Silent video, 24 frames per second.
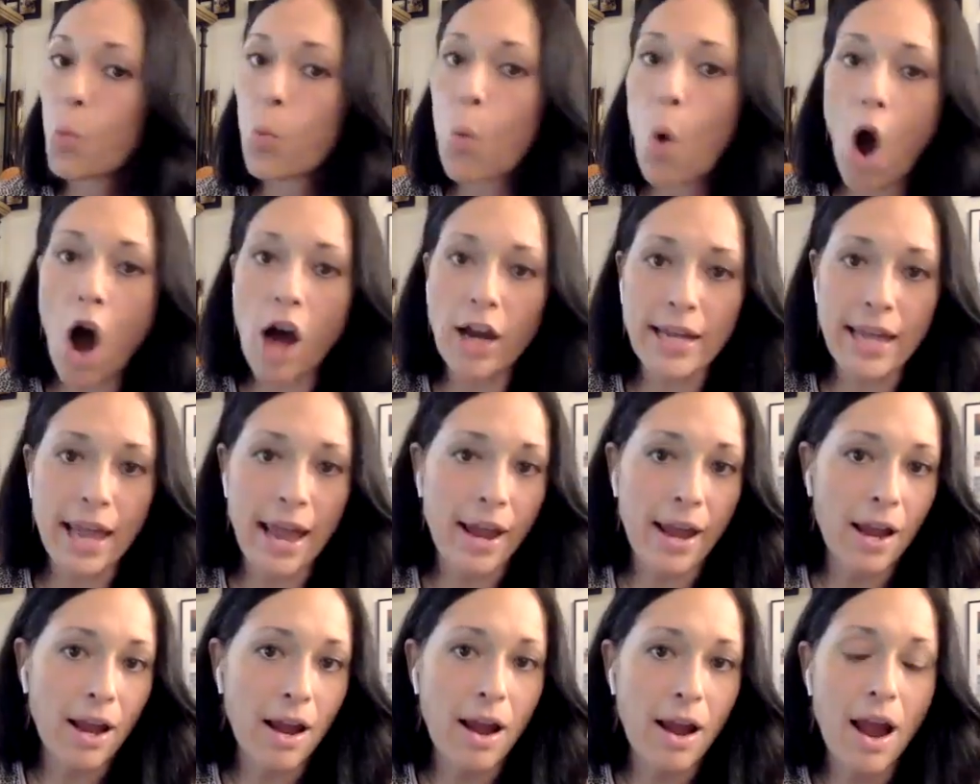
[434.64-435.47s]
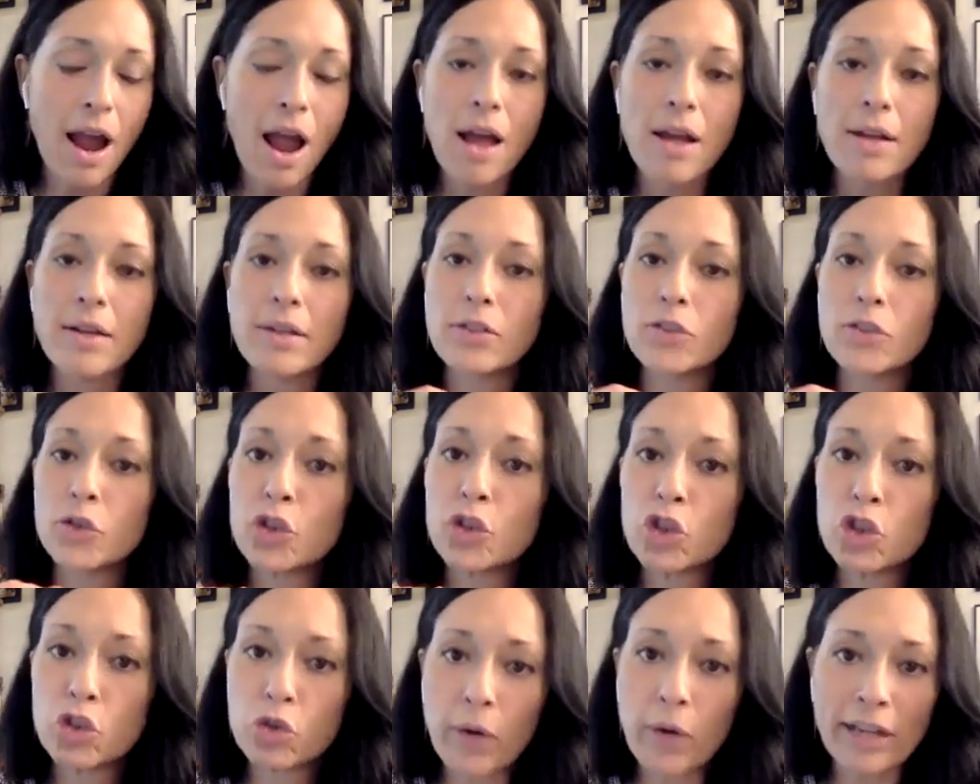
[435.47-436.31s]
walking,
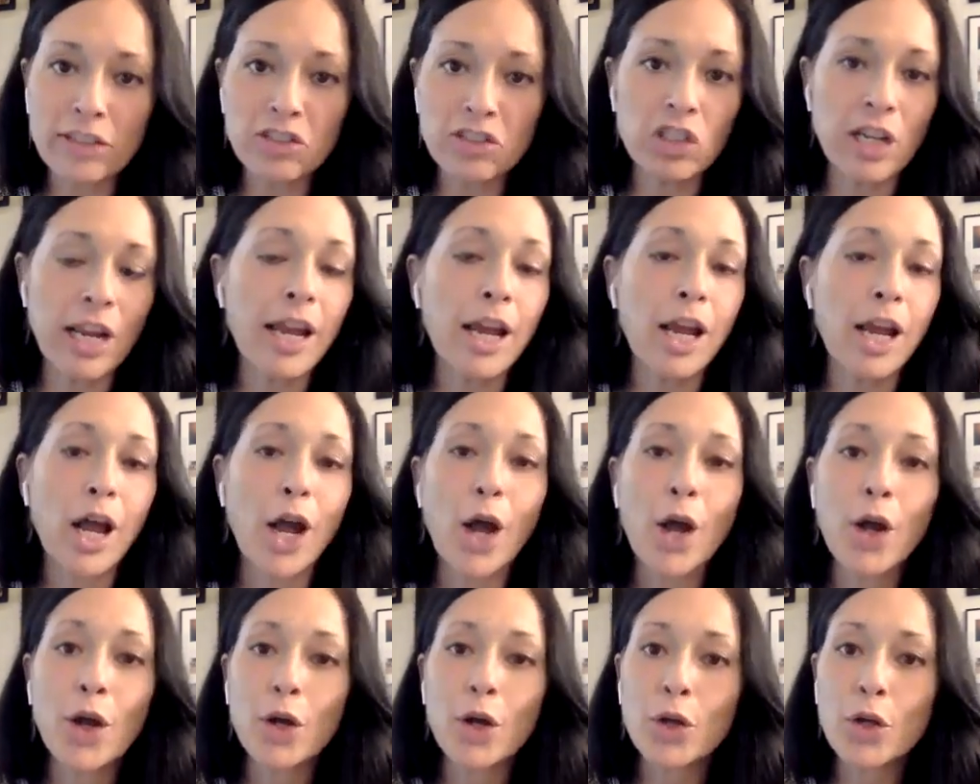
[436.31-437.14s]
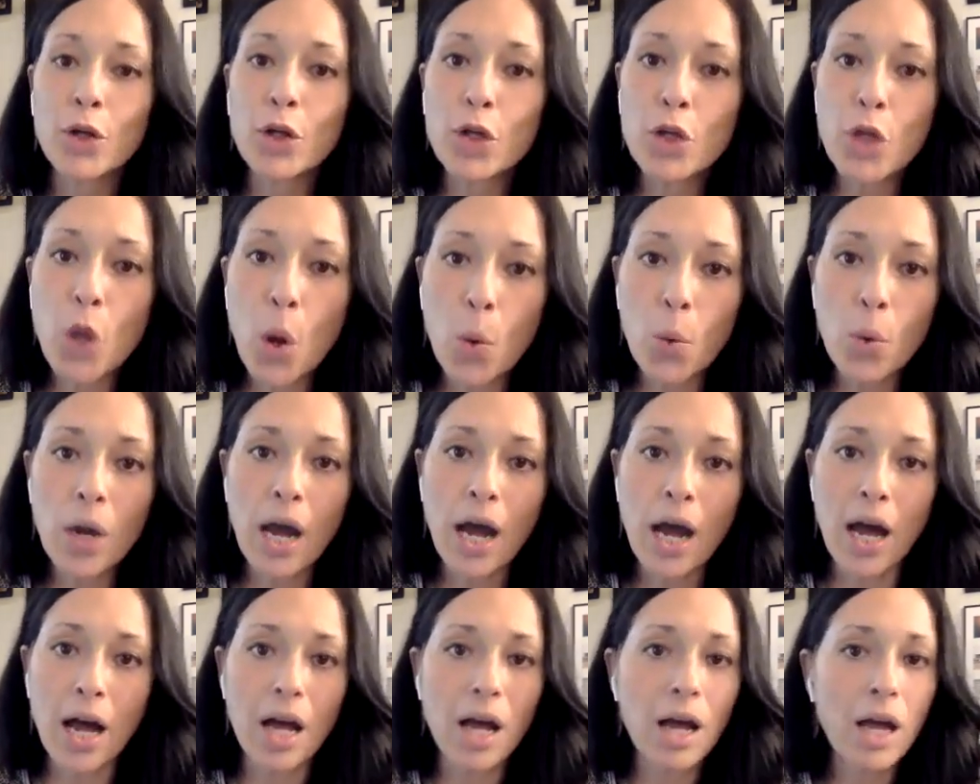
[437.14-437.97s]
stretching,
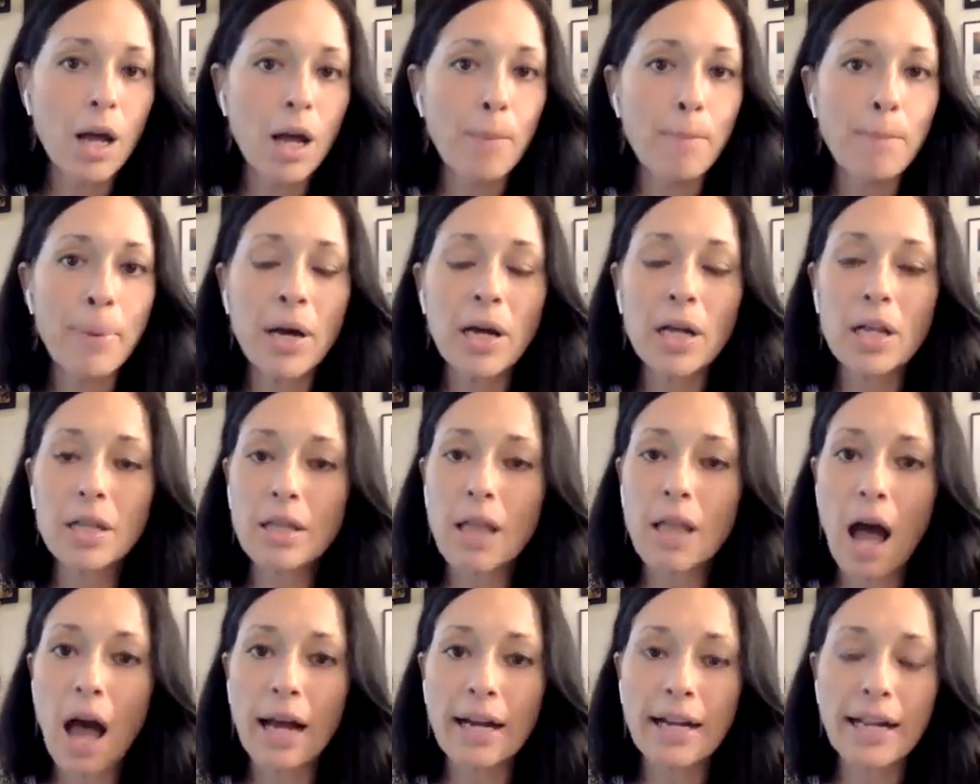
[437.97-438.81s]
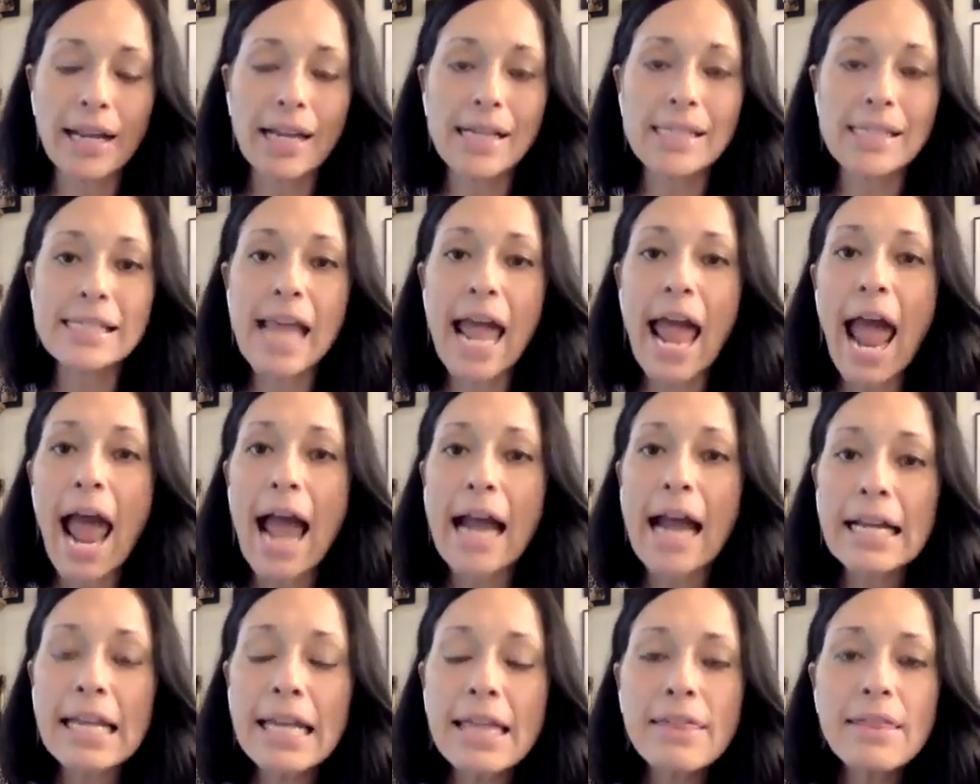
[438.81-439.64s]
yoga, Pilates,
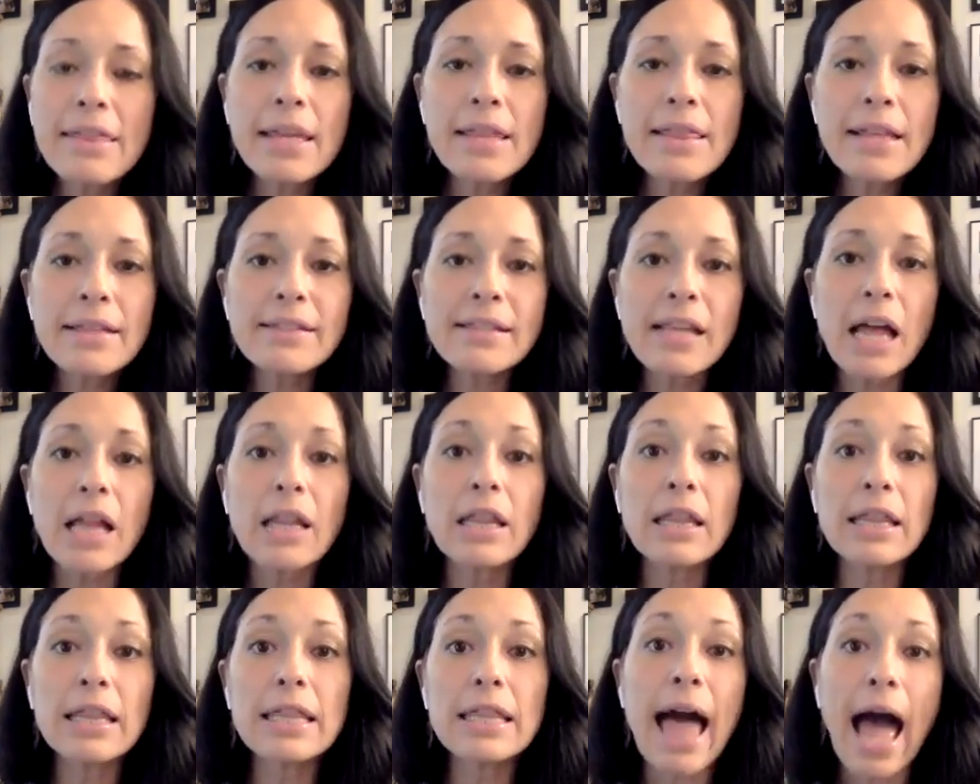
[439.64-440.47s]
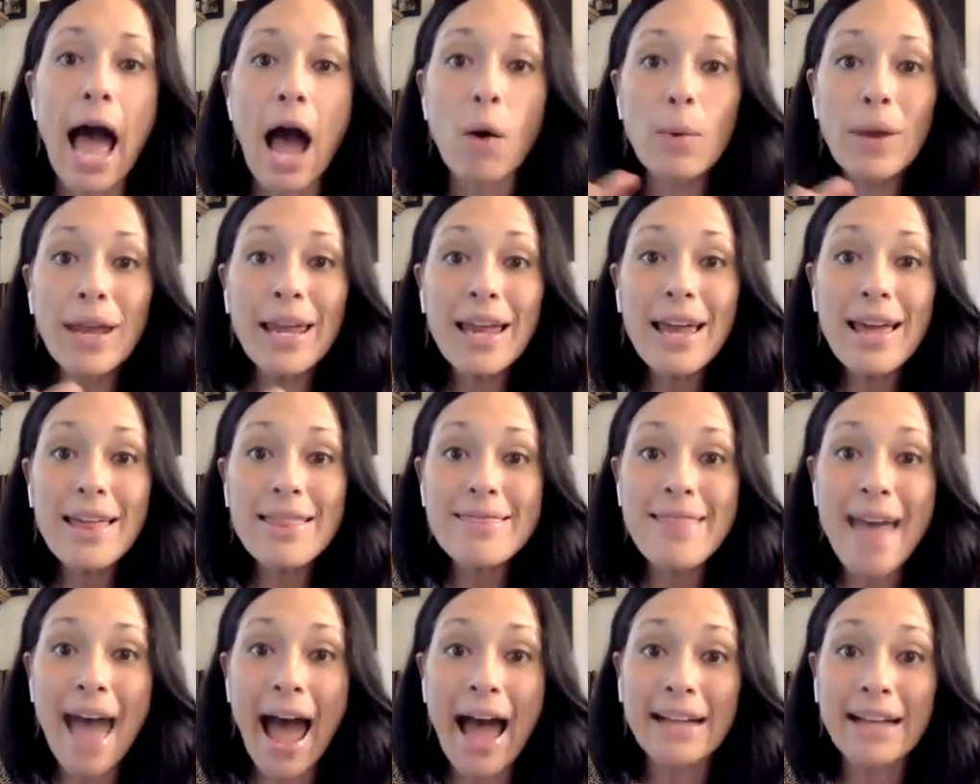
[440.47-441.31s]
anything that's allowing
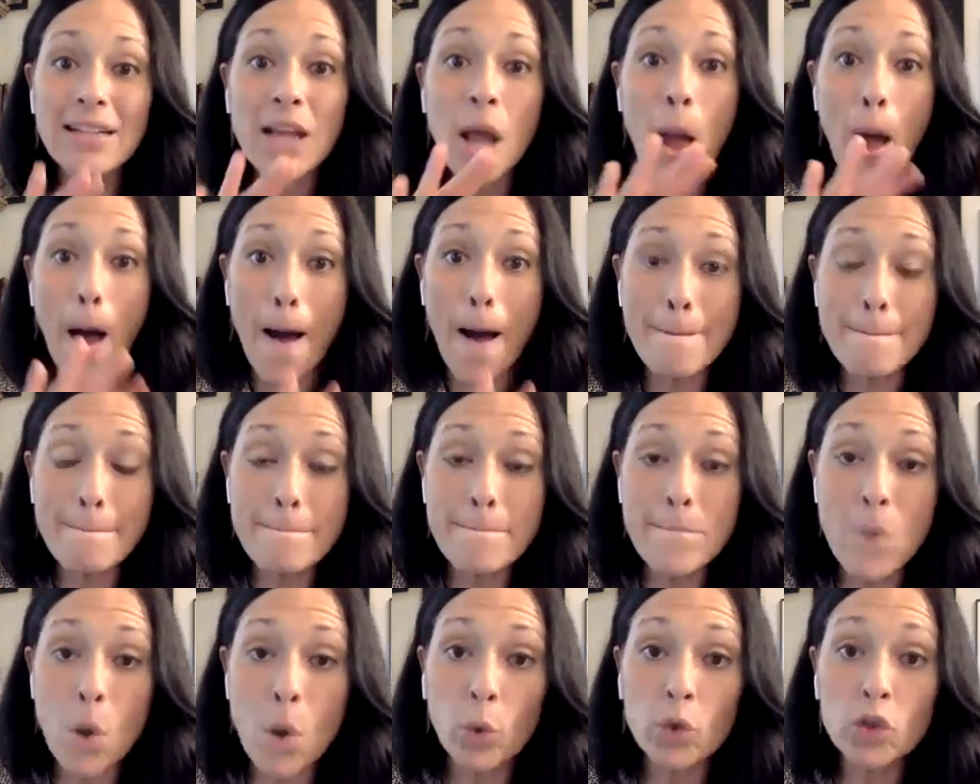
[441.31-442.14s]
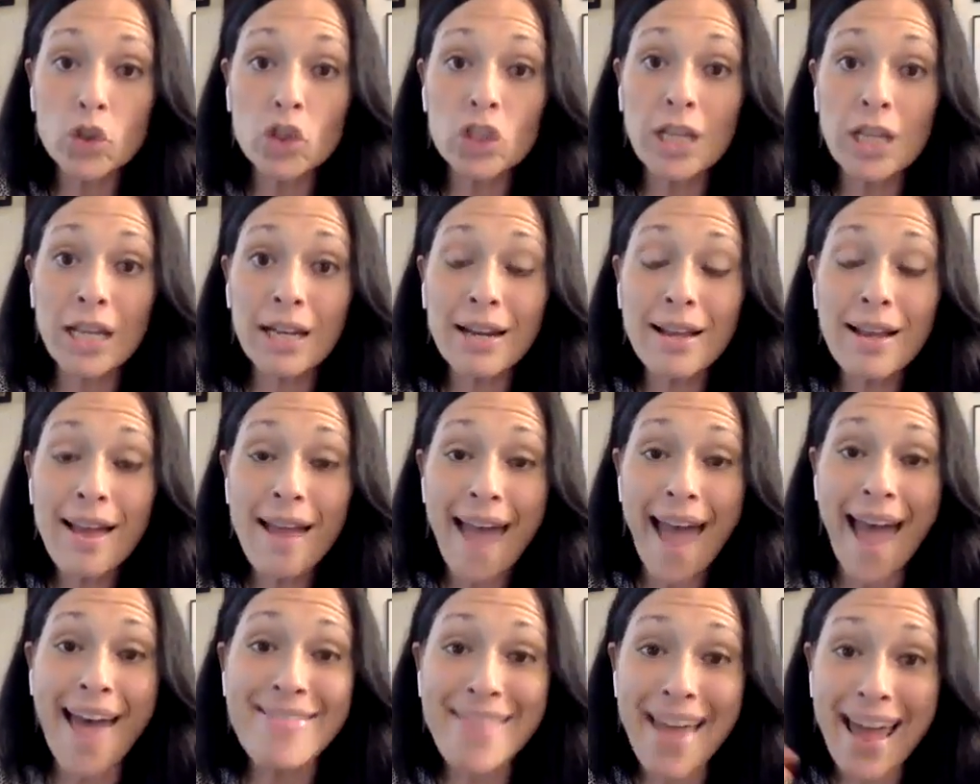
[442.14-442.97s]
that emotion
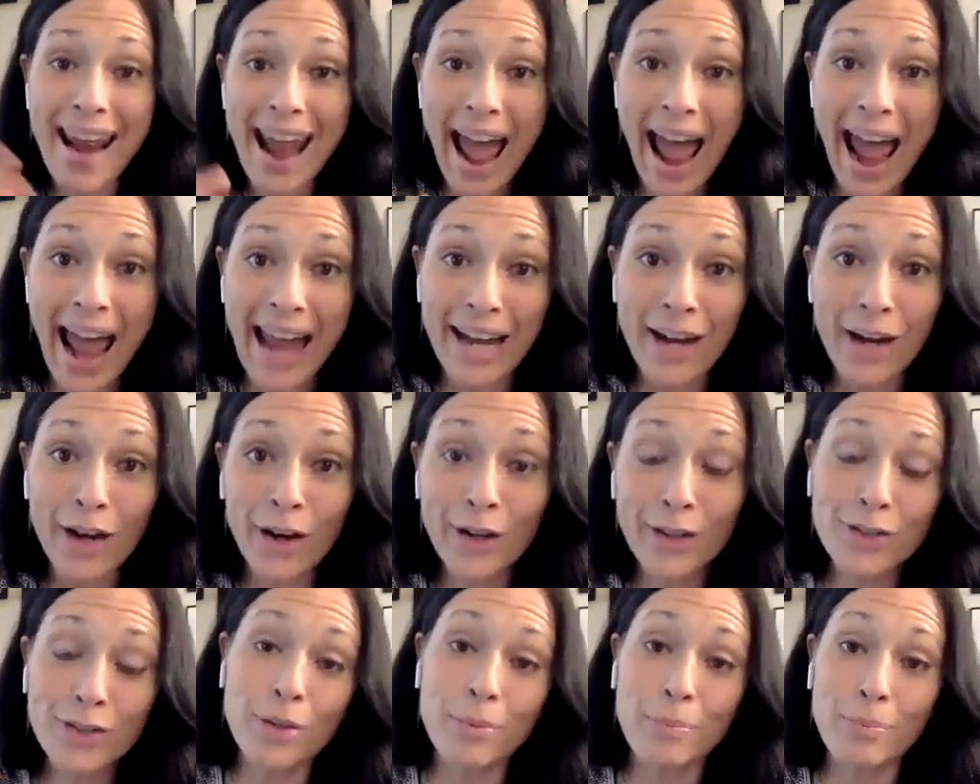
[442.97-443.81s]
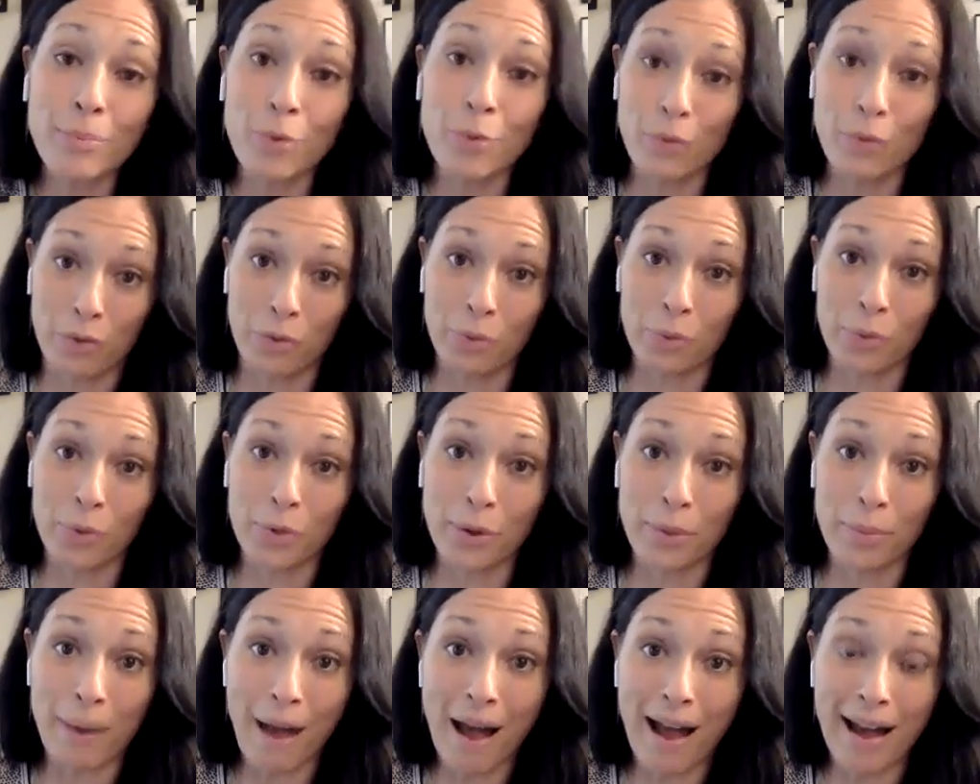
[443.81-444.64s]
and that anger to move through
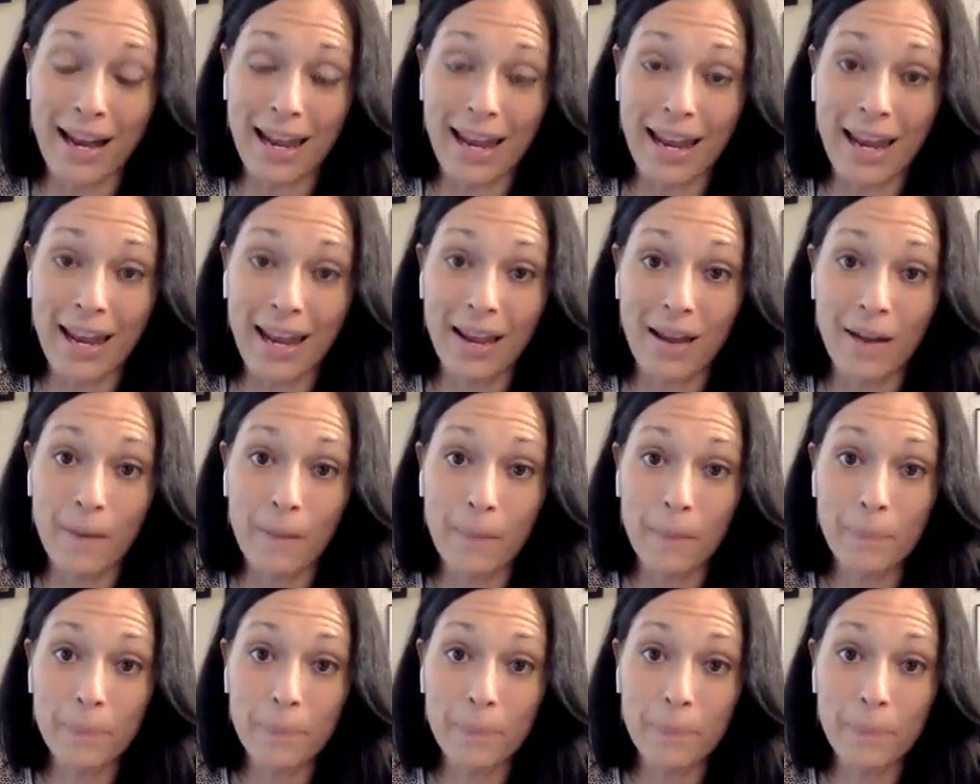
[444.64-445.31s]
your body.